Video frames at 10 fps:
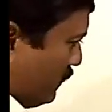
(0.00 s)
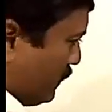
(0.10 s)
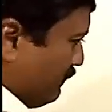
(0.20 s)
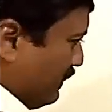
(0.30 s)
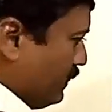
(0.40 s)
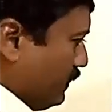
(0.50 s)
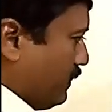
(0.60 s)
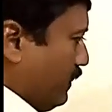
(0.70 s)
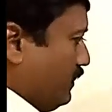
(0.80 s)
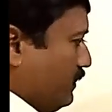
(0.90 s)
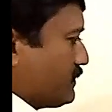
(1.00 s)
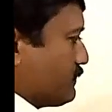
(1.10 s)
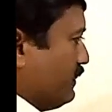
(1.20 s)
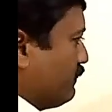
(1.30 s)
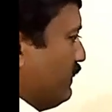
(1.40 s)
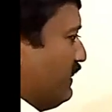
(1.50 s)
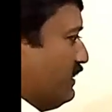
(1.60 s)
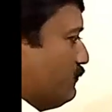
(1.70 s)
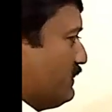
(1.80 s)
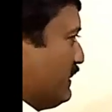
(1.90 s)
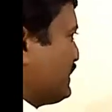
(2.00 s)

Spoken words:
Remaining are angles made by line with